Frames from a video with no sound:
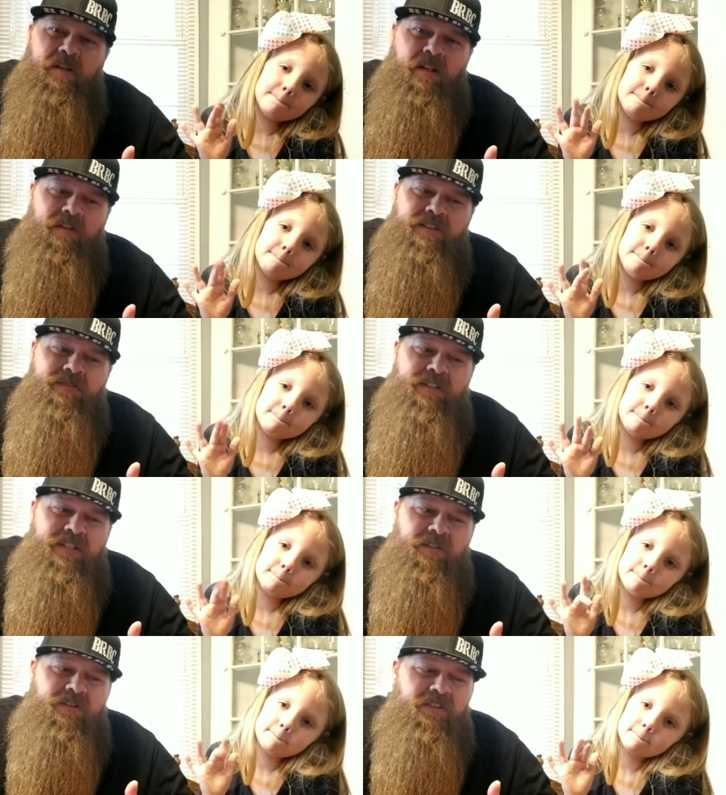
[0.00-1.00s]
Speaker 1: put all these
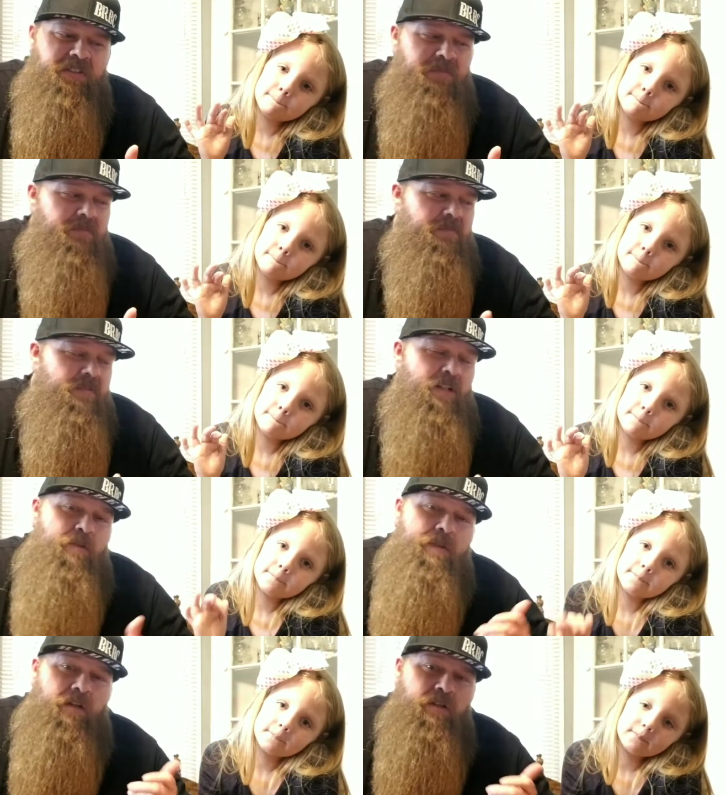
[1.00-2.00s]
videos up. I
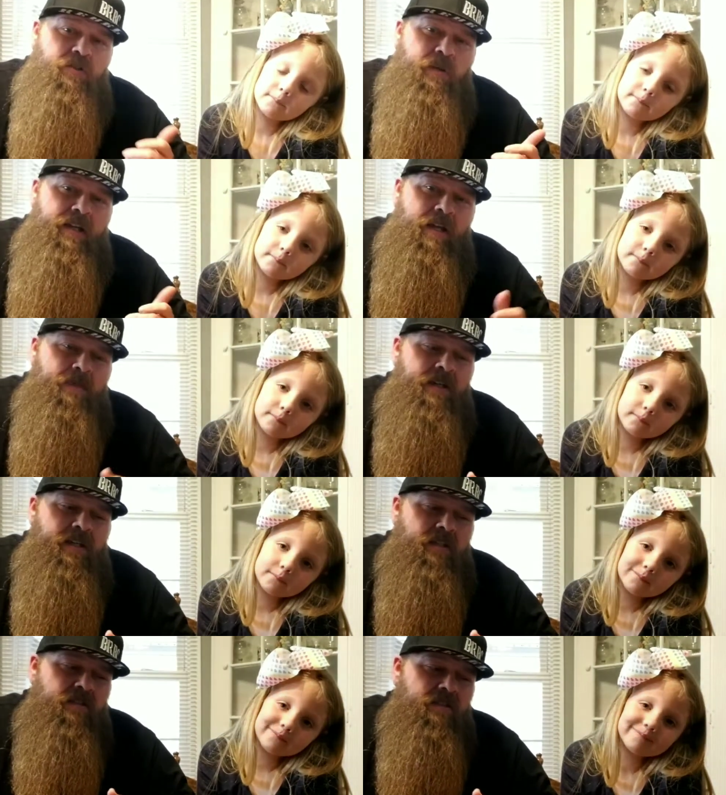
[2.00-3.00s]
hope y'all enjoy
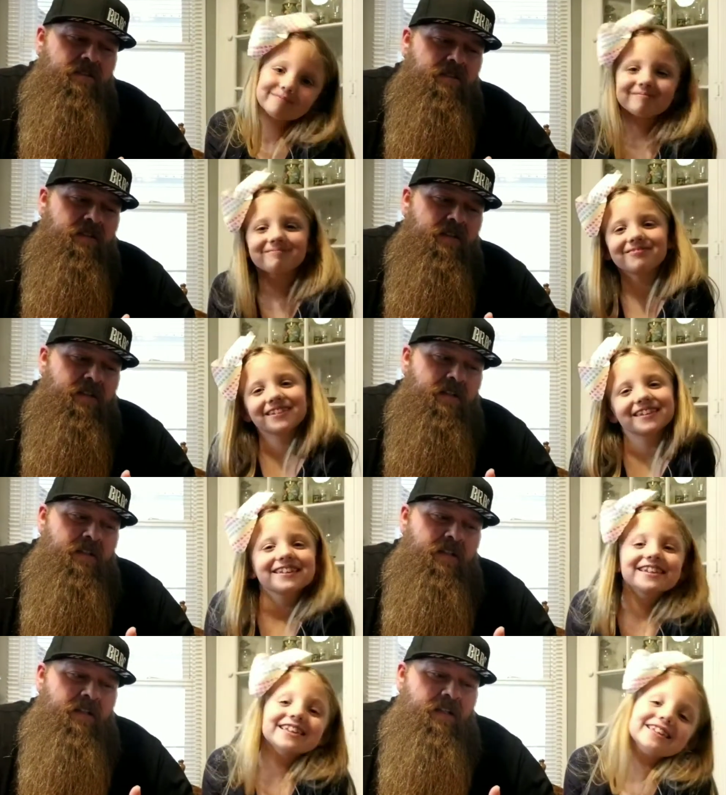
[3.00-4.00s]
KP because
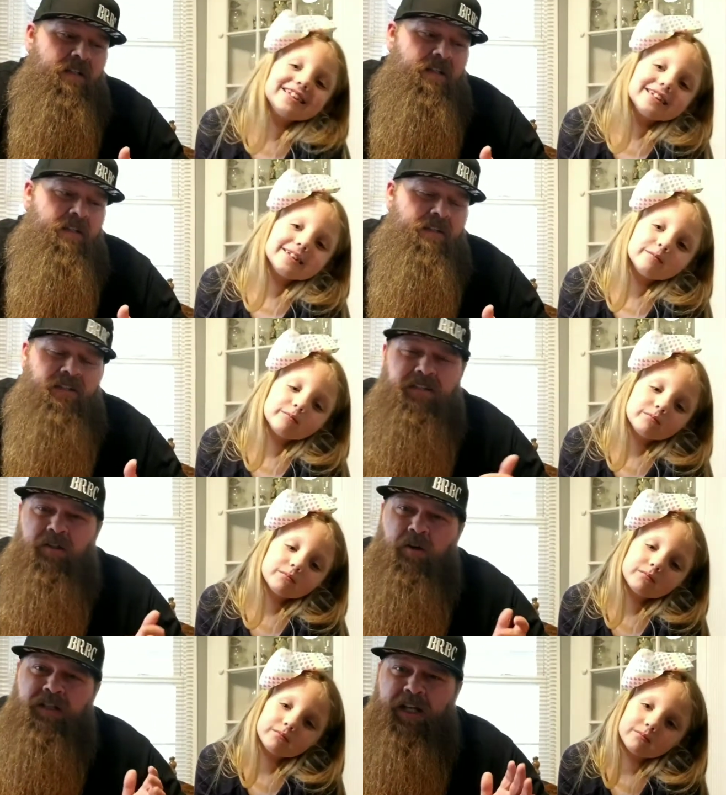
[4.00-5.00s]
this
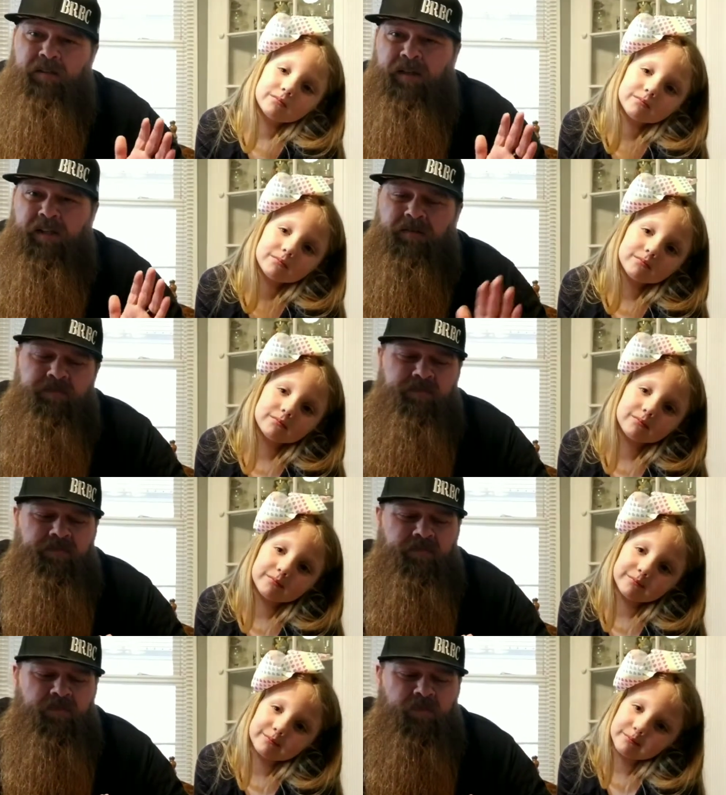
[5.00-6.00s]
is our channel now.
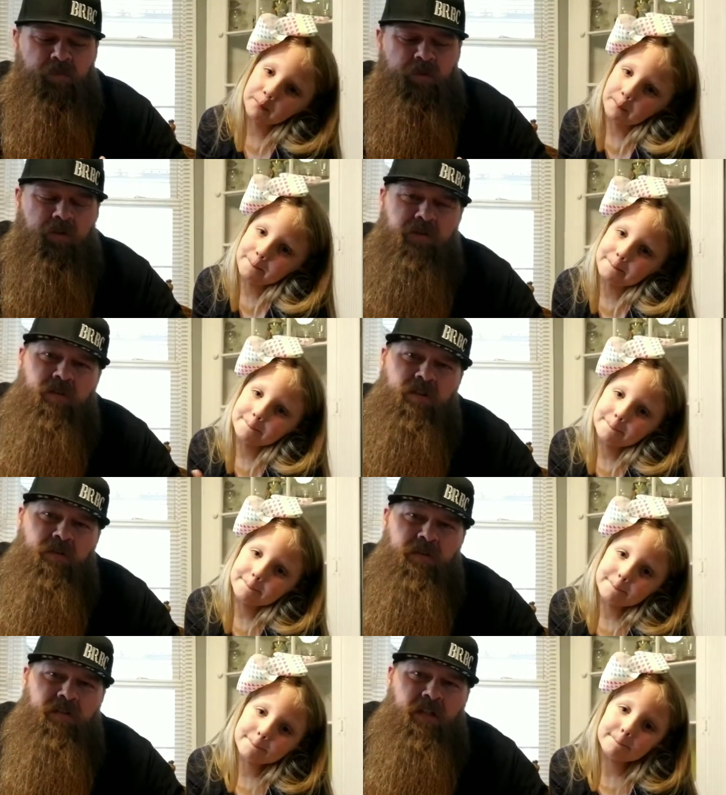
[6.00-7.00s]
We're gonna
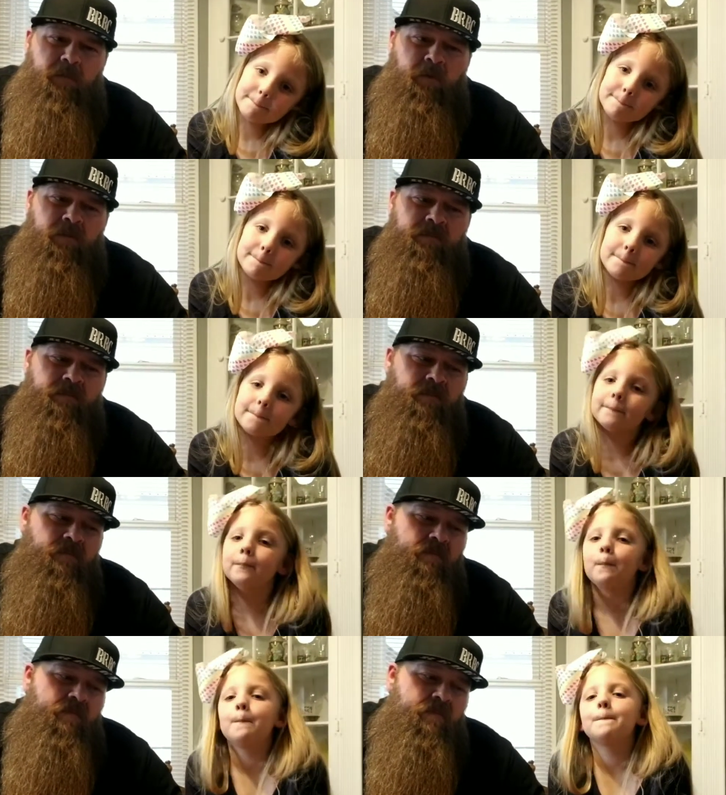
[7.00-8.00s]
start doing this a lot more.
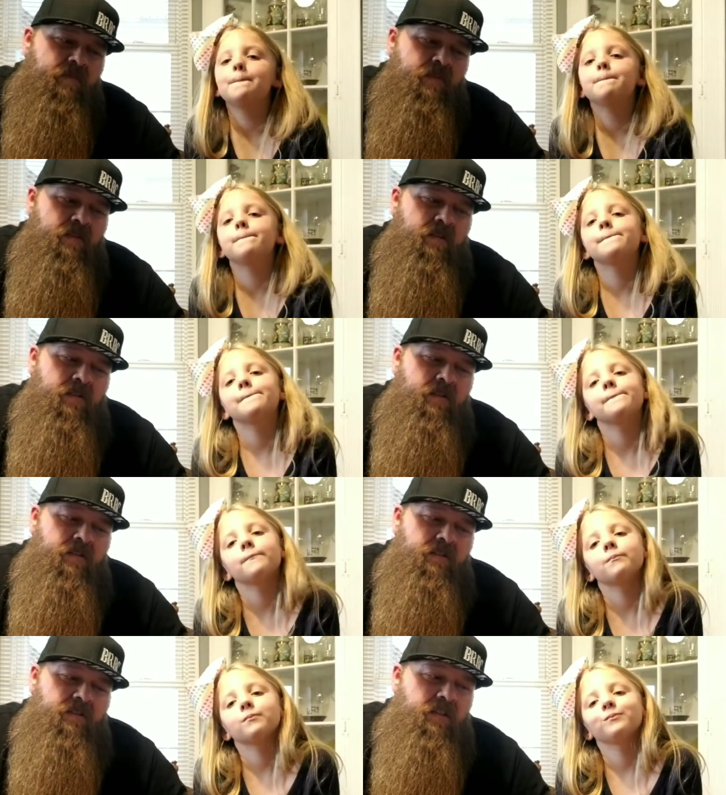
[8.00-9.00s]
Mm-hmm.
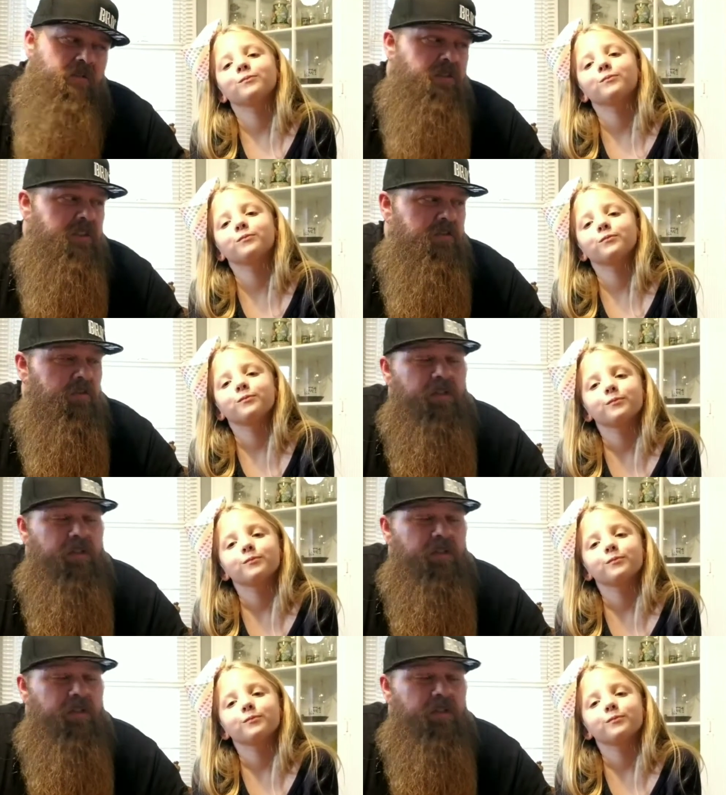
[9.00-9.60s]
So she's